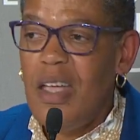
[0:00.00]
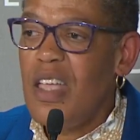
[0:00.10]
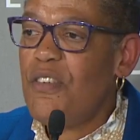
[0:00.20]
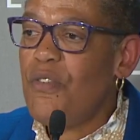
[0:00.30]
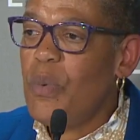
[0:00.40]

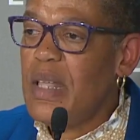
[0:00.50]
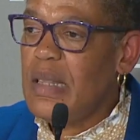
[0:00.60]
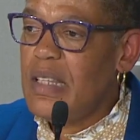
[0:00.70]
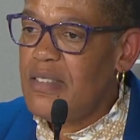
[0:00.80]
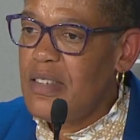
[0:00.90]
if we
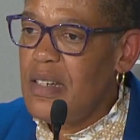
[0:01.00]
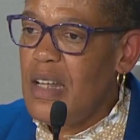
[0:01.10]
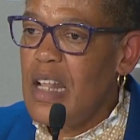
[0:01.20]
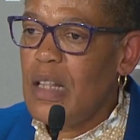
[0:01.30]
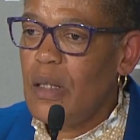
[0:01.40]
listen
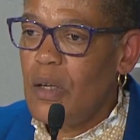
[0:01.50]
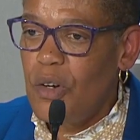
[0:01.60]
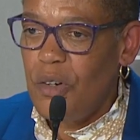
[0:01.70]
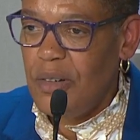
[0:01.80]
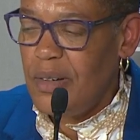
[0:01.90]
and
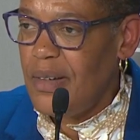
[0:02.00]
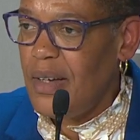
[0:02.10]
learn